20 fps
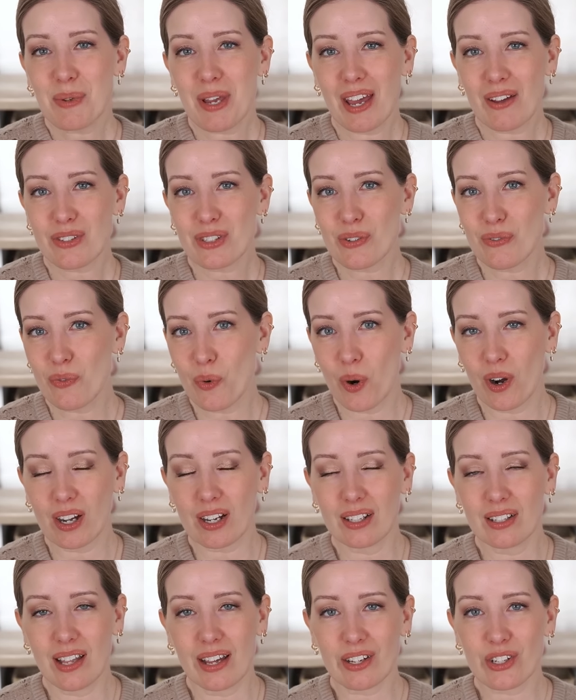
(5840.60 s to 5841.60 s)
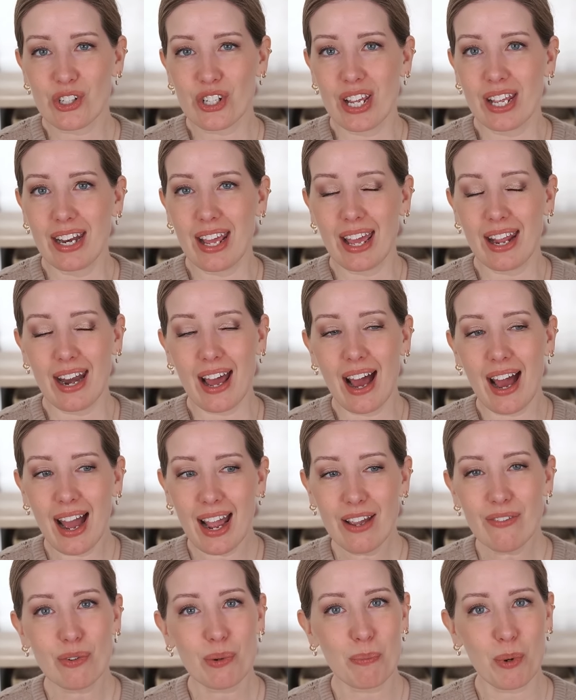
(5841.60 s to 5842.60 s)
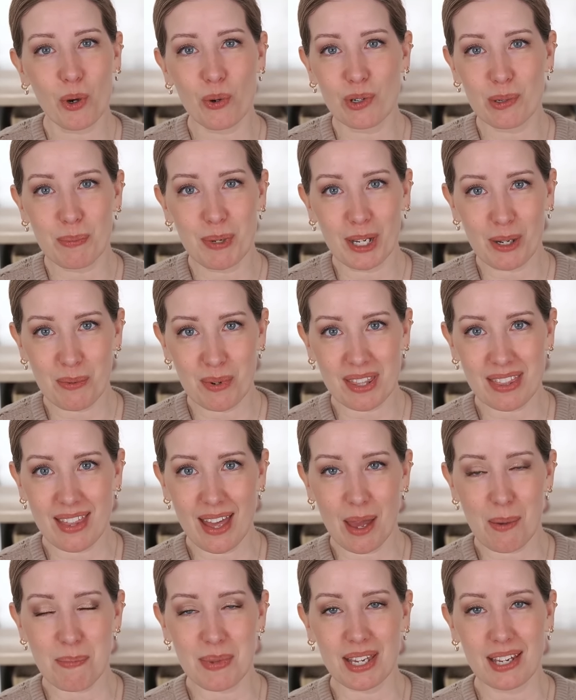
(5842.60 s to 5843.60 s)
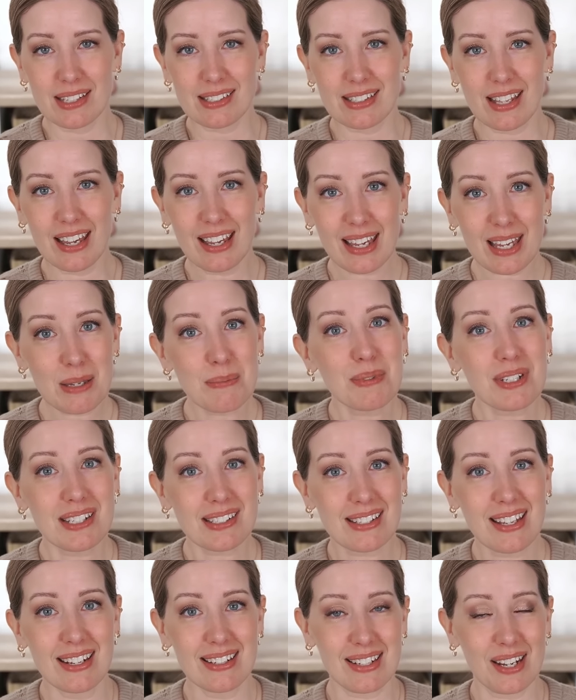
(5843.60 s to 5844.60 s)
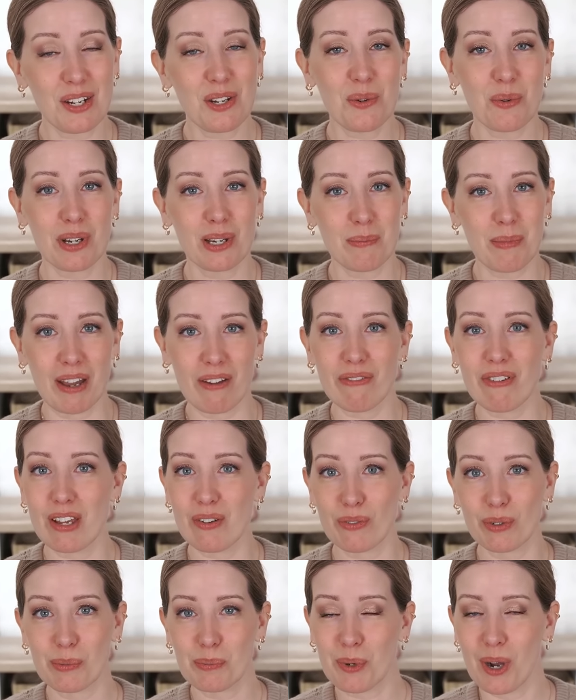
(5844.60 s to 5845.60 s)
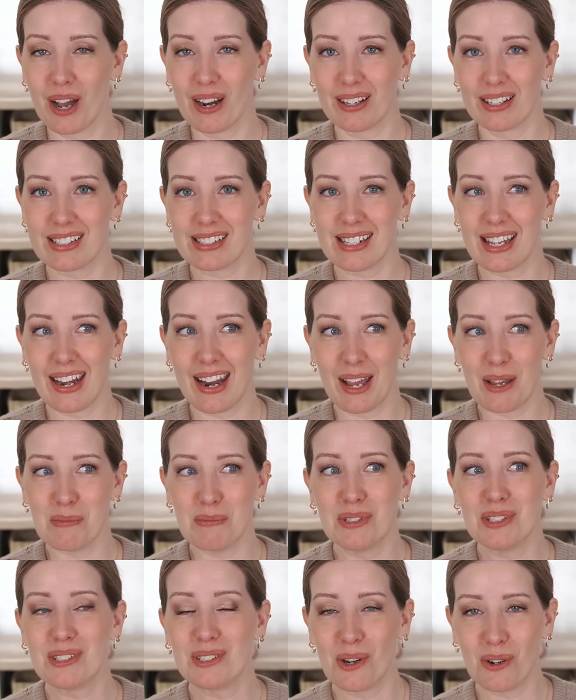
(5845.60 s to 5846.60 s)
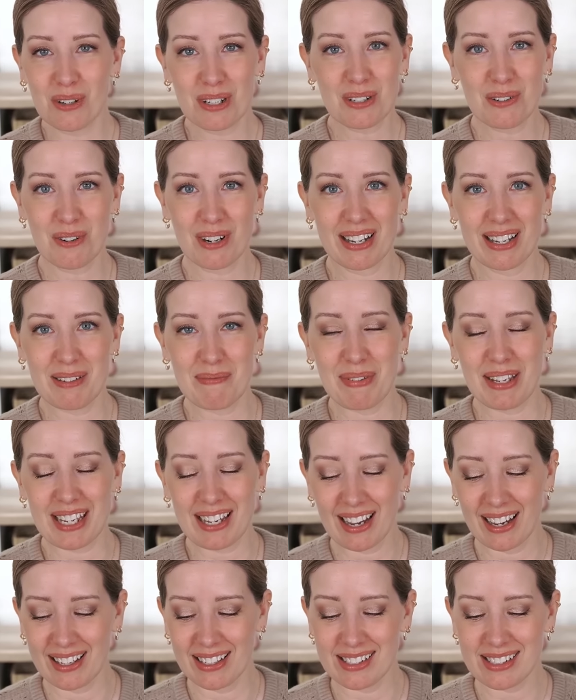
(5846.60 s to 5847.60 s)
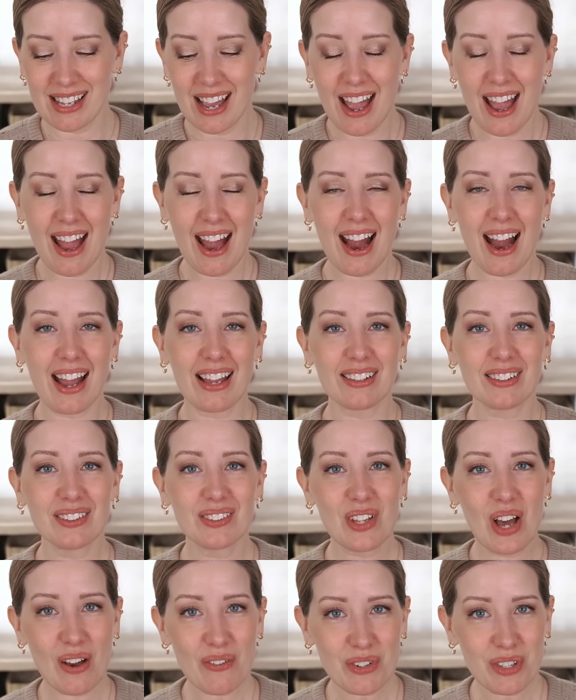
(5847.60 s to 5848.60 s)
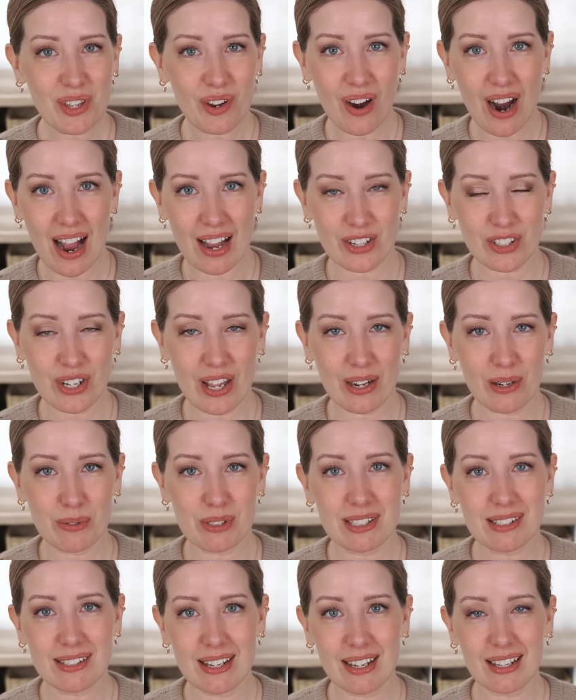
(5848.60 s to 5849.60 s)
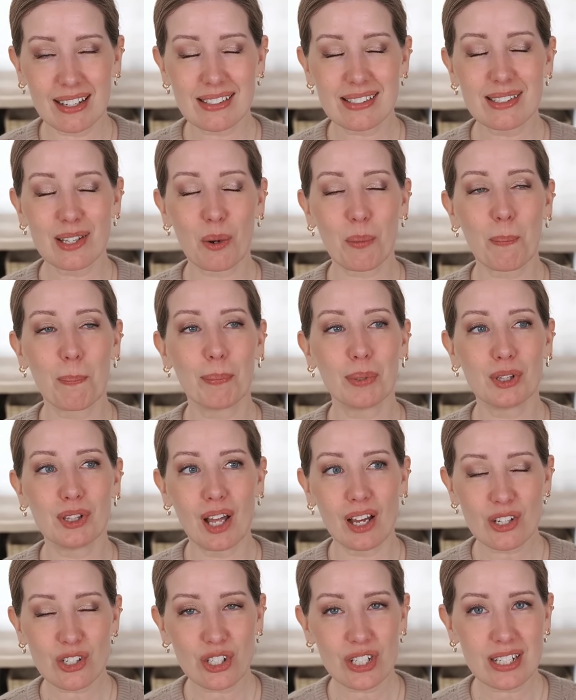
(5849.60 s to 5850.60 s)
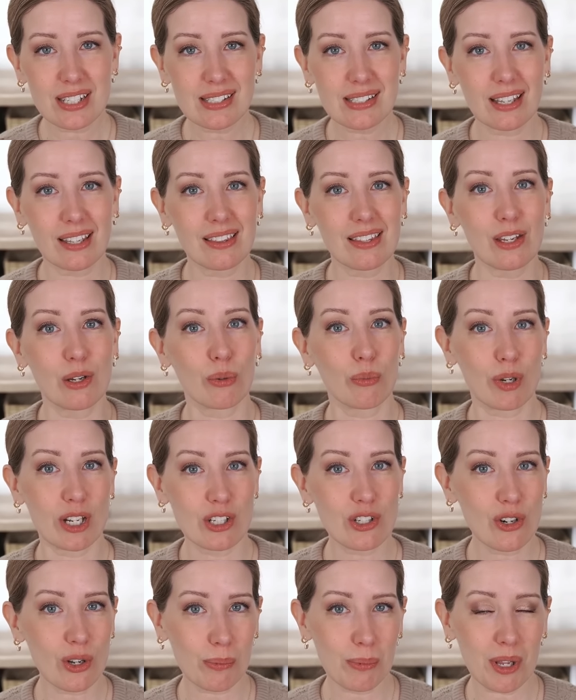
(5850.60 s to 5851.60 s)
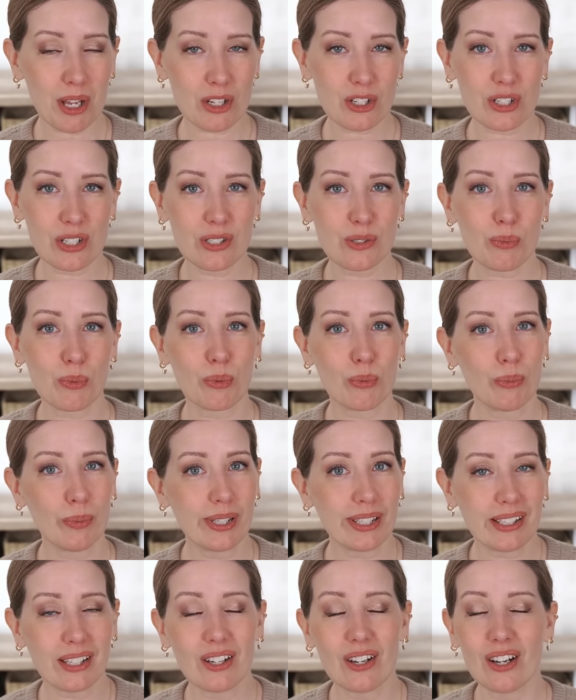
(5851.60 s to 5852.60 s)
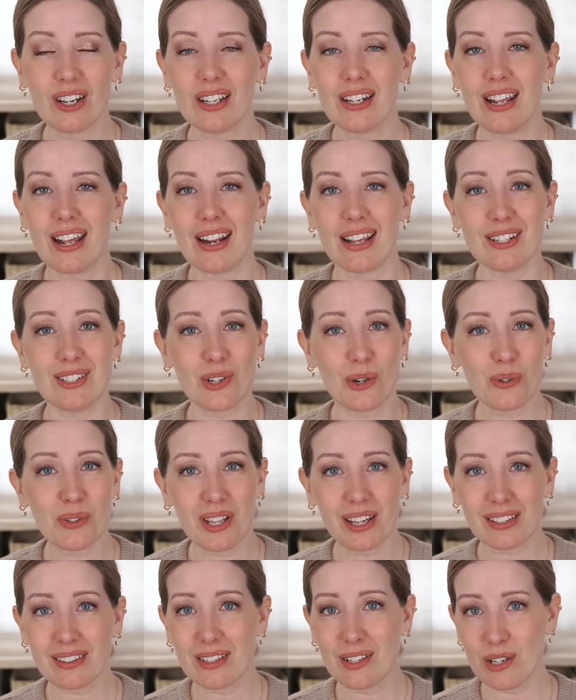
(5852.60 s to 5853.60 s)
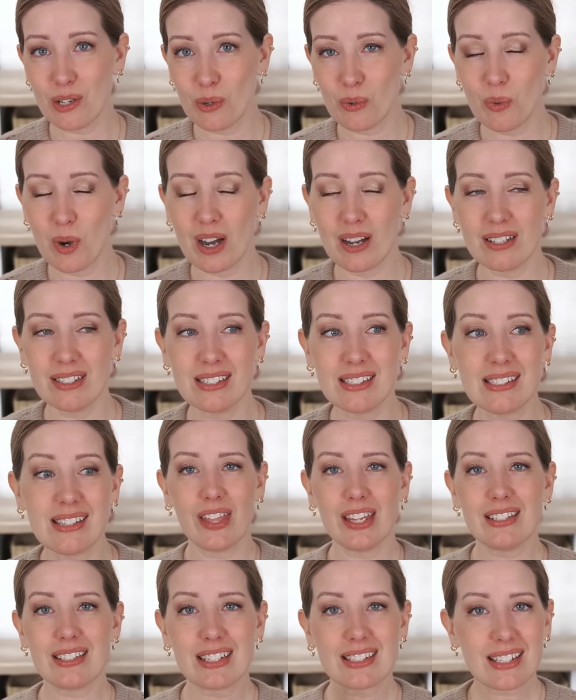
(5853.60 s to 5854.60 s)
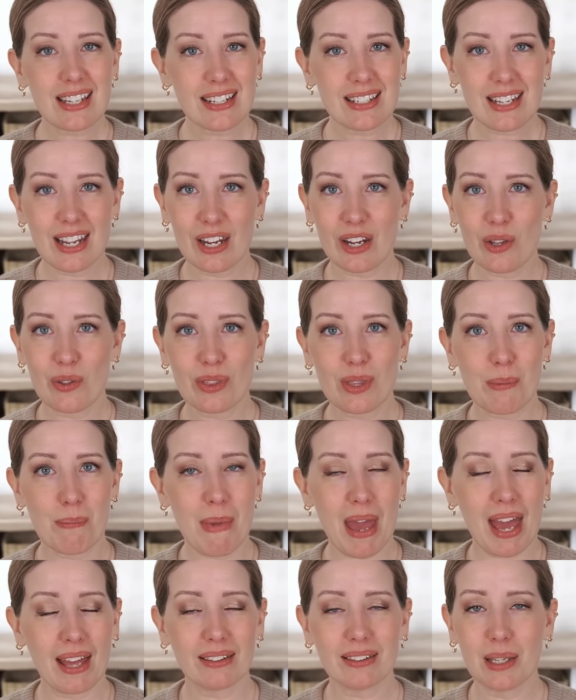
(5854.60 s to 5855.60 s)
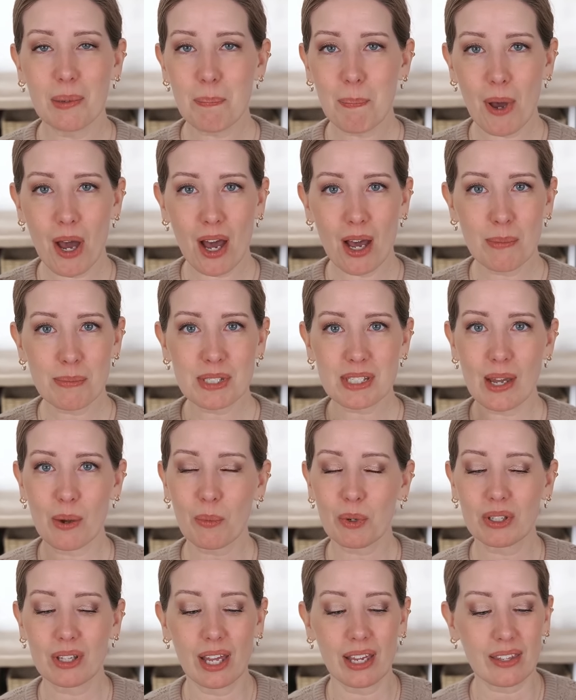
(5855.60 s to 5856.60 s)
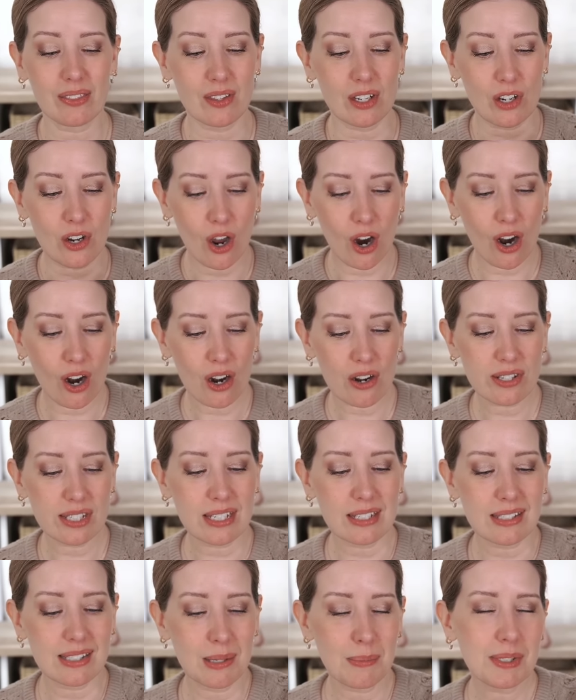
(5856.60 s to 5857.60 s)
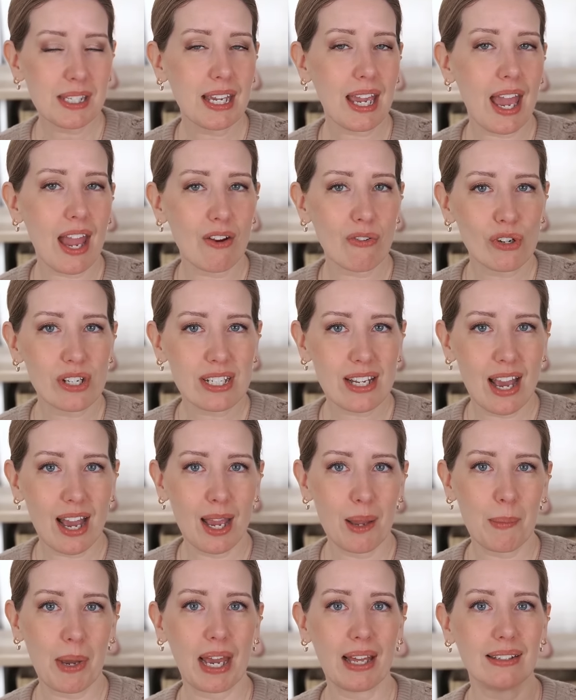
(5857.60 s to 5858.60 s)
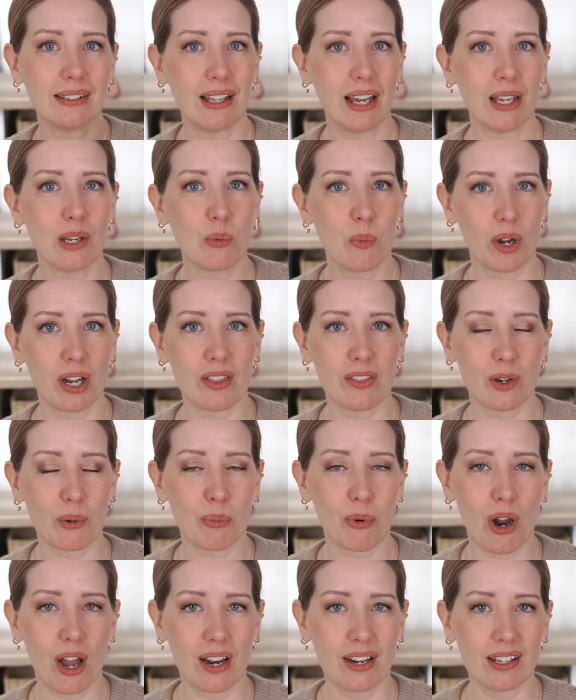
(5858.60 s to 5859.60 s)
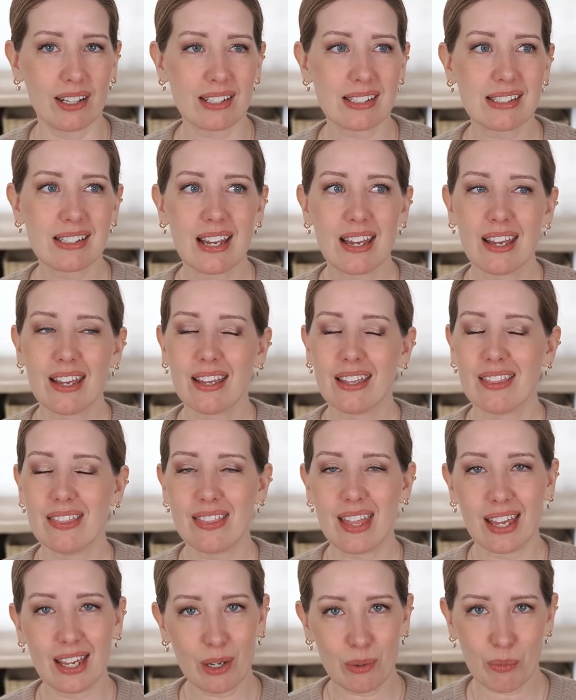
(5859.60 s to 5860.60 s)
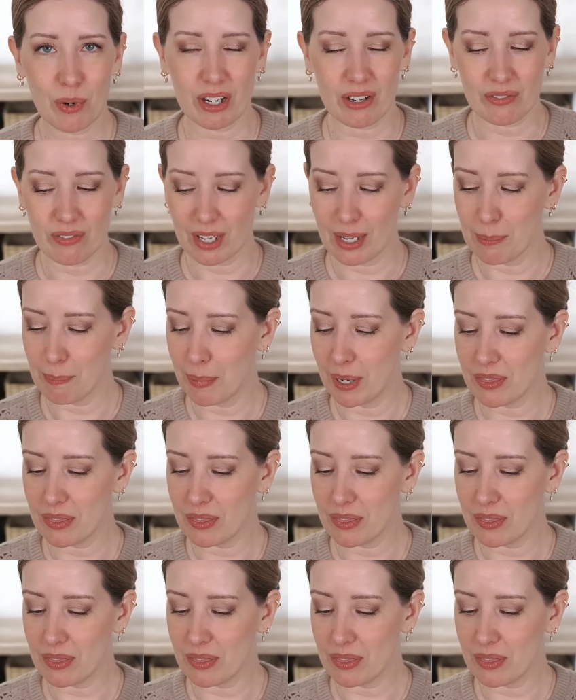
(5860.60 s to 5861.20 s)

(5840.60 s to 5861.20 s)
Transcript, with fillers: we have Sephora Collection, and I have a bone to pick with them because they keep discontinuing my favorite products and I am so annoyed because I loved their eyeshadow sticks, their blushes, like the original blushes were really good and I don't like the new ones. They discontinued the matte lip balms that were like the NARS. It seems like every time I like one of their products, they get rid of it.